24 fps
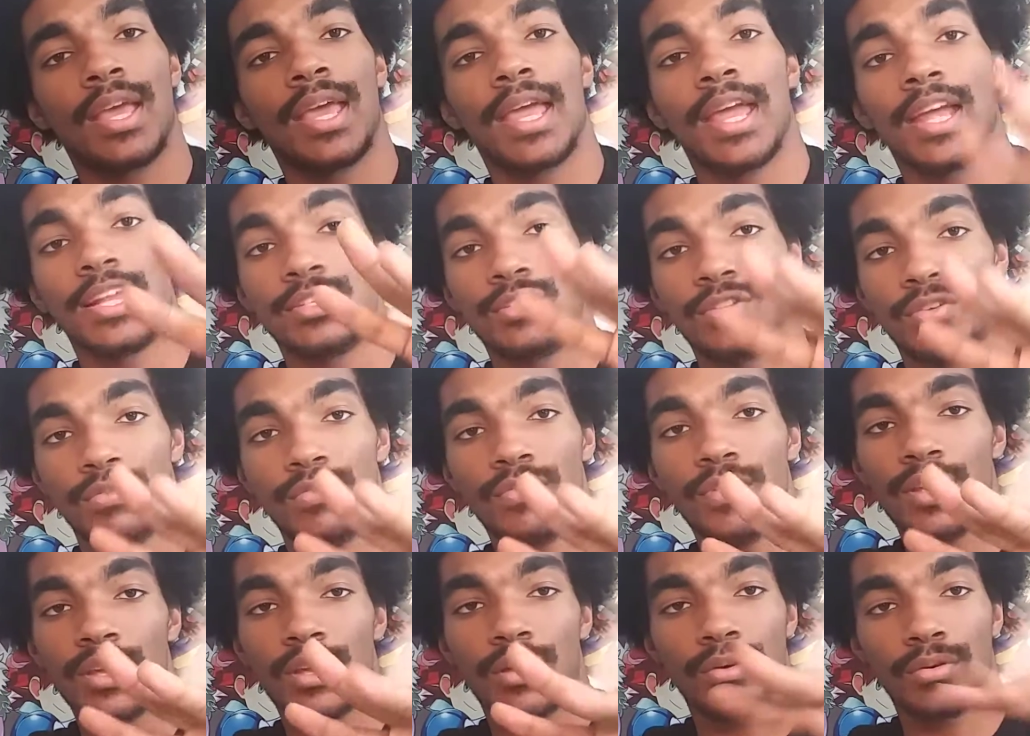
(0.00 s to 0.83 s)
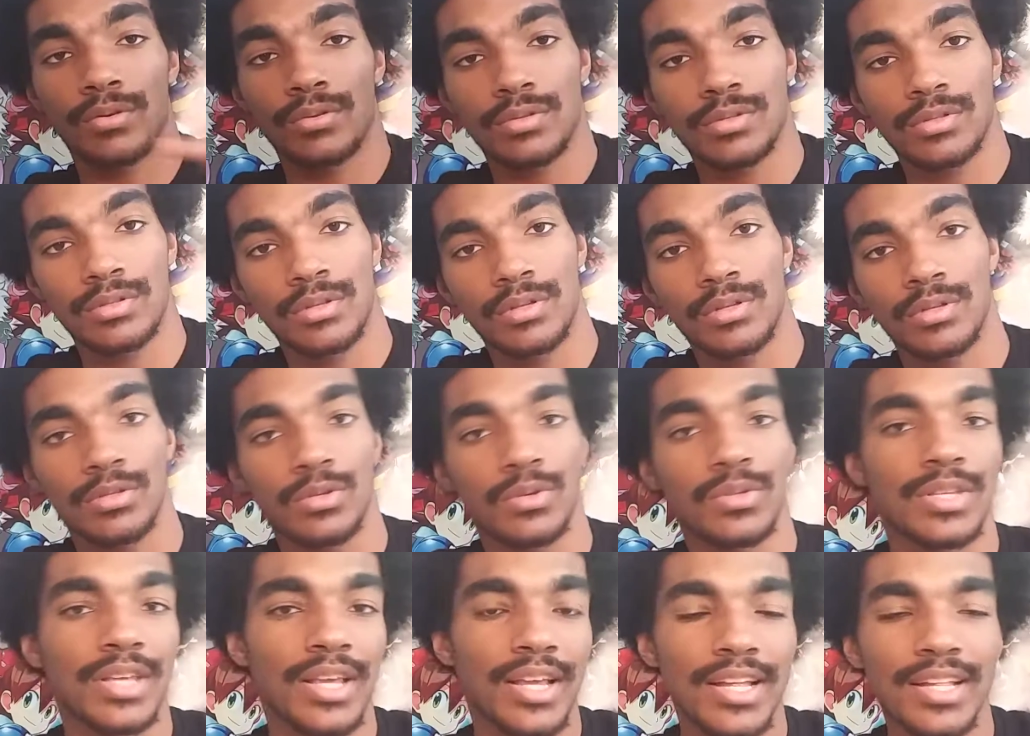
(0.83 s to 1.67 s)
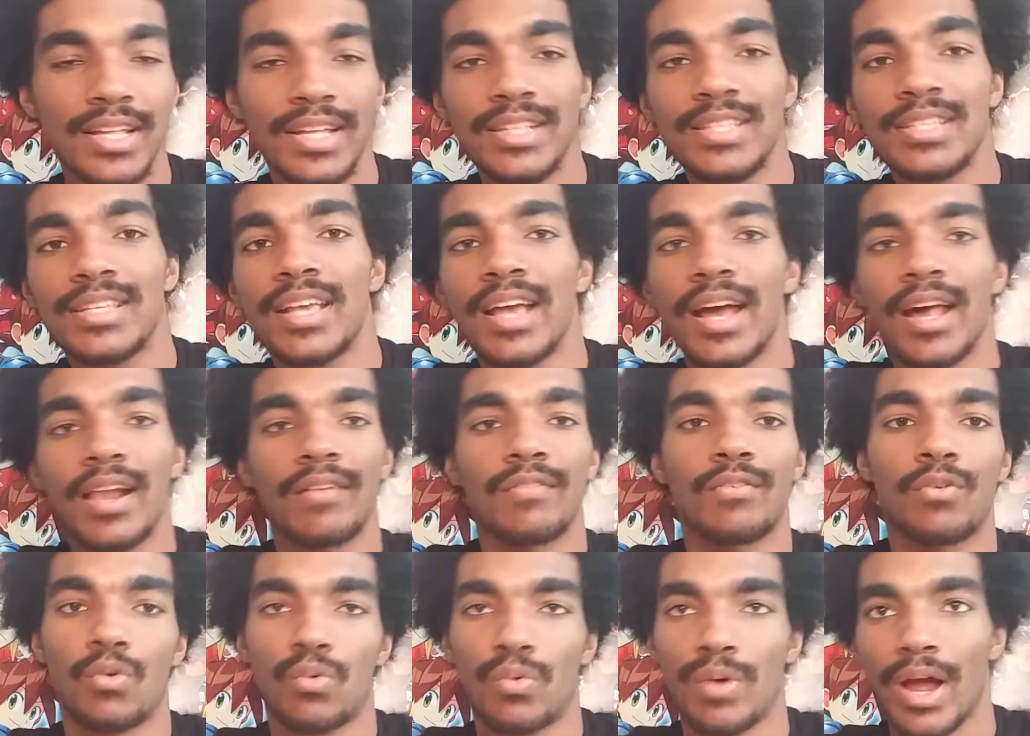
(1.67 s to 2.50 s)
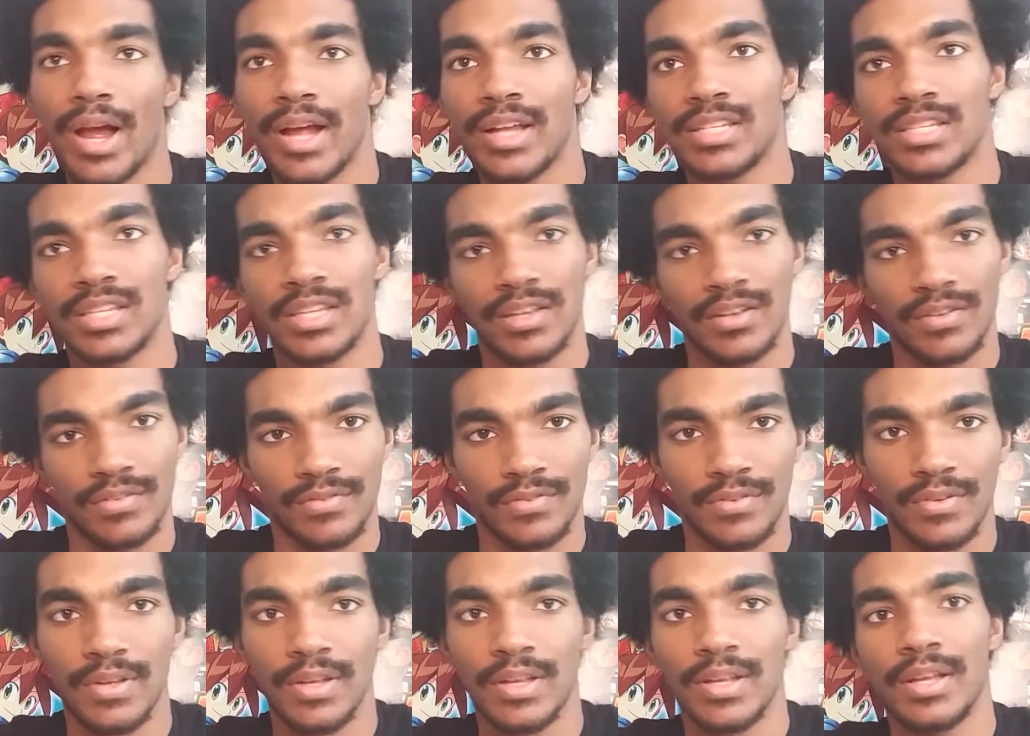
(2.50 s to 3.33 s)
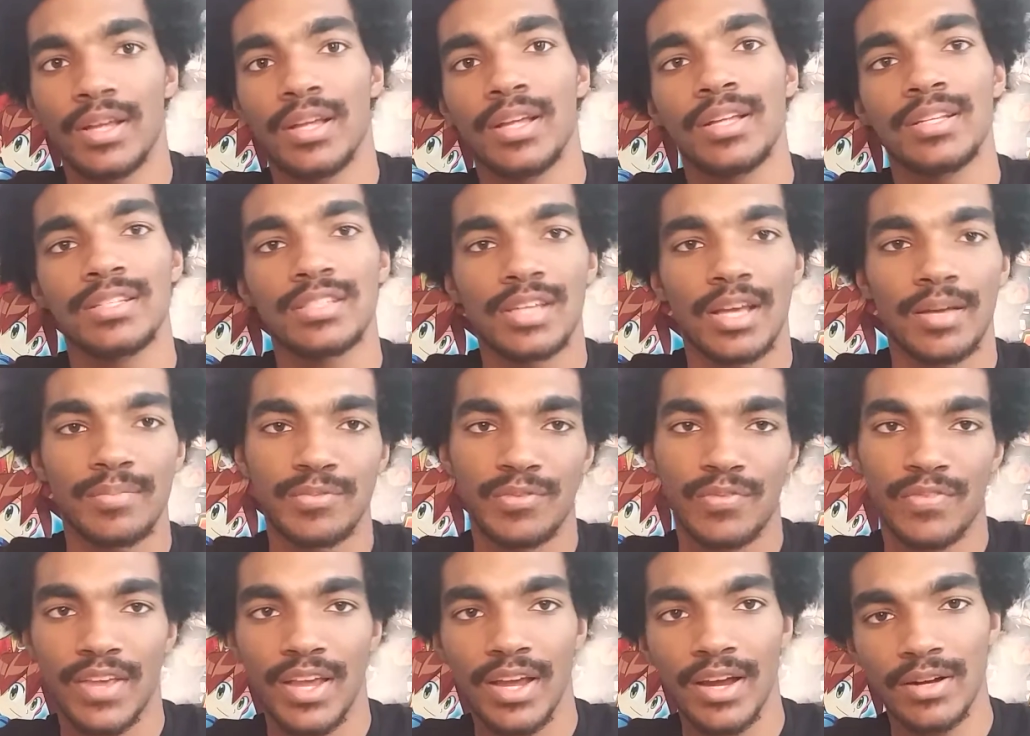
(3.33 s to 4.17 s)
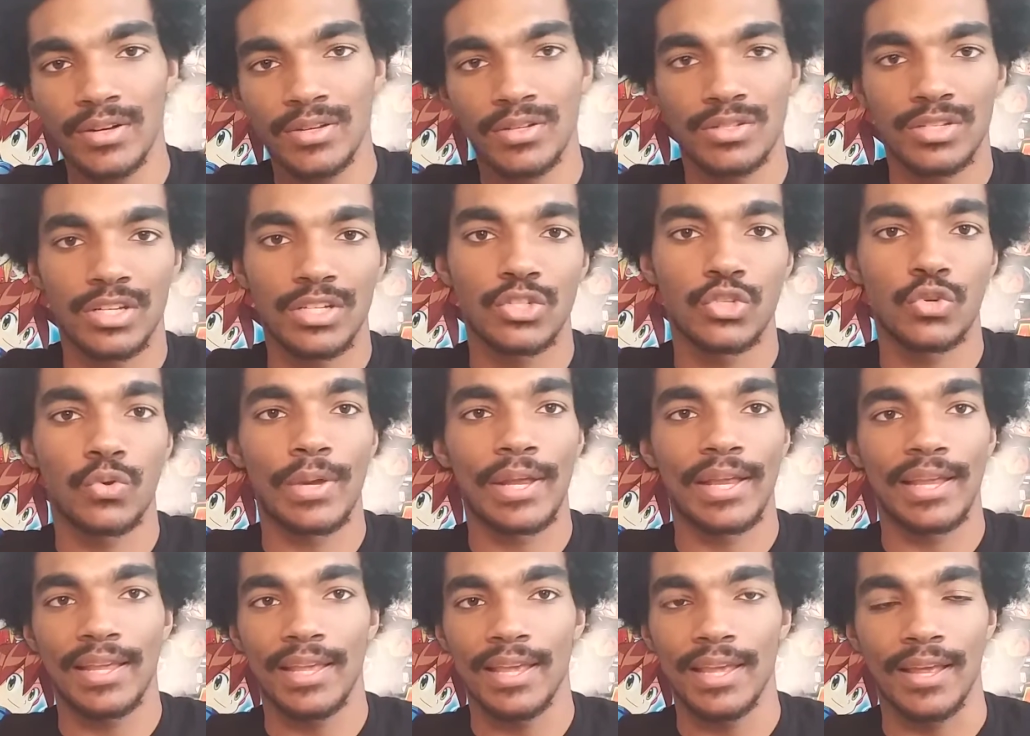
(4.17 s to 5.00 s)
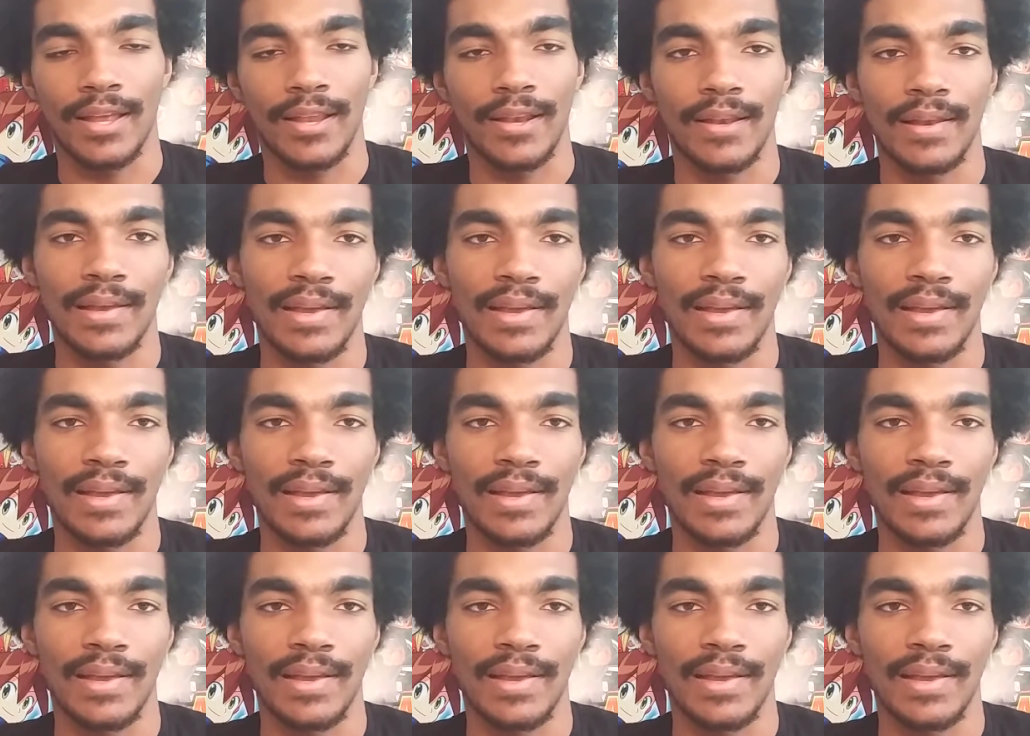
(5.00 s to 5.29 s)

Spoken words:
and 2 vehicles. So it's like it's got a variety of types of characters that you can get.